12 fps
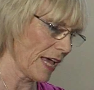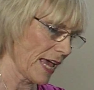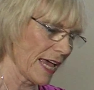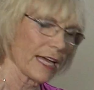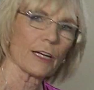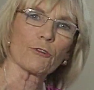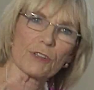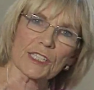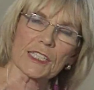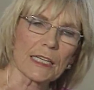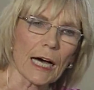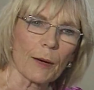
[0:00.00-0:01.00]
hand,
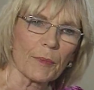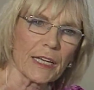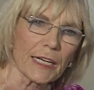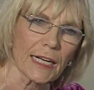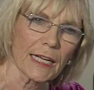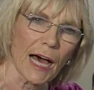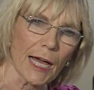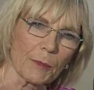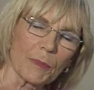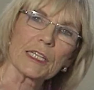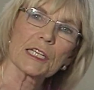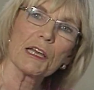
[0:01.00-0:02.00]
wrist and arm in
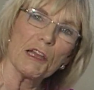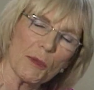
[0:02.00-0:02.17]
alignment.